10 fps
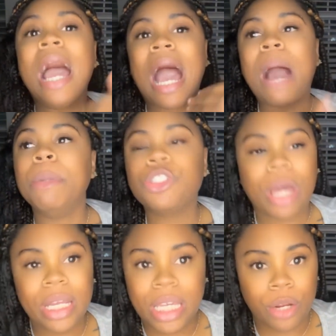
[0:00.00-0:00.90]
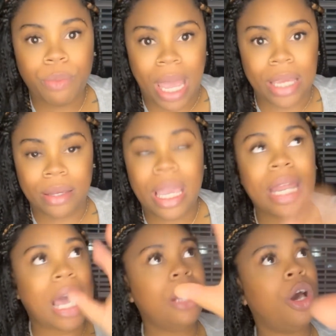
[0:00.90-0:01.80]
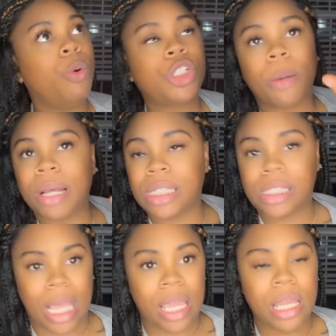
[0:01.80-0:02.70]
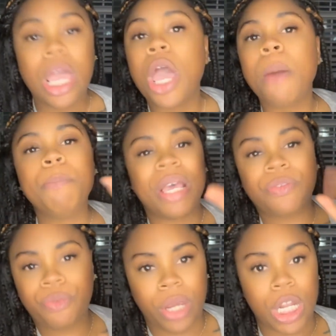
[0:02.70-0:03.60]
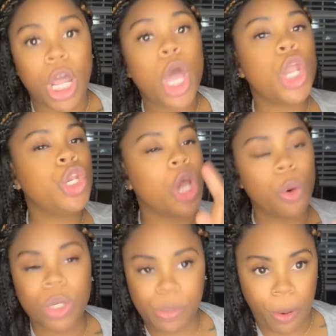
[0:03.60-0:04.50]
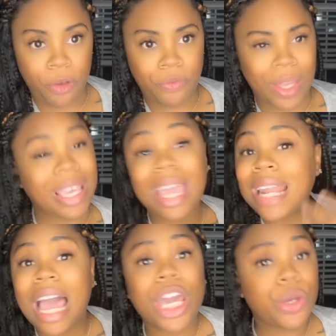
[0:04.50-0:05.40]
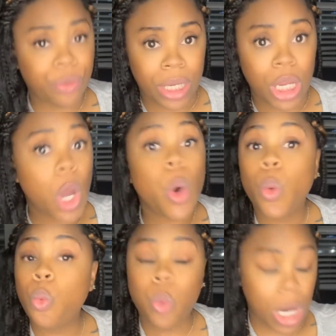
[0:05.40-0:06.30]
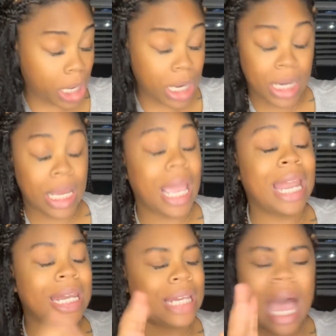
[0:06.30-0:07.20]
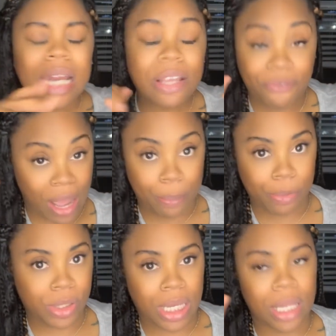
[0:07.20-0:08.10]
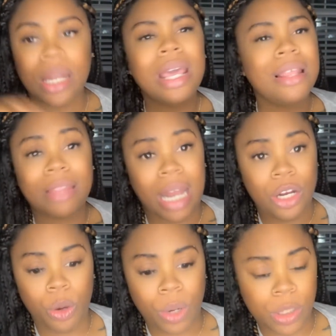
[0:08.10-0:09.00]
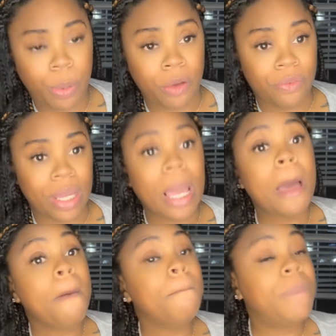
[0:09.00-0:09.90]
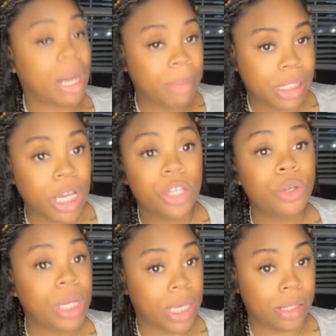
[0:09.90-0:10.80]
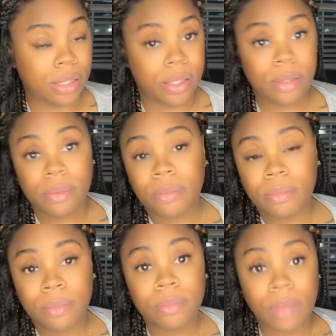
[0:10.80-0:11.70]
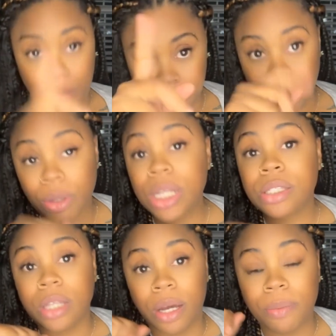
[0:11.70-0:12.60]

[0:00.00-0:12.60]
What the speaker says: I'm going to try to get it right. And I know what y'all about to say. Best friend. No one's perfect. And I agree 195% that ain't no one's perfect. But I'm going to tell you this. Though.